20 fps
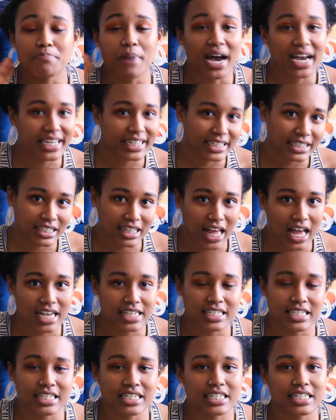pint
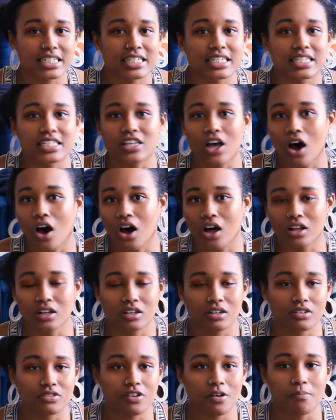glasses, a
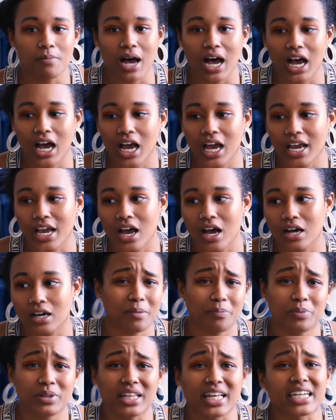lot of
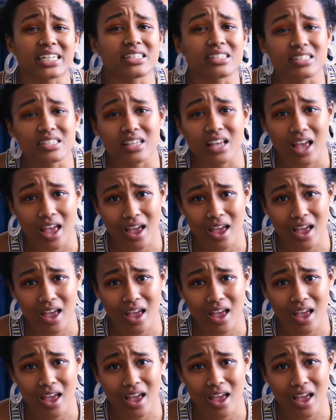my plates,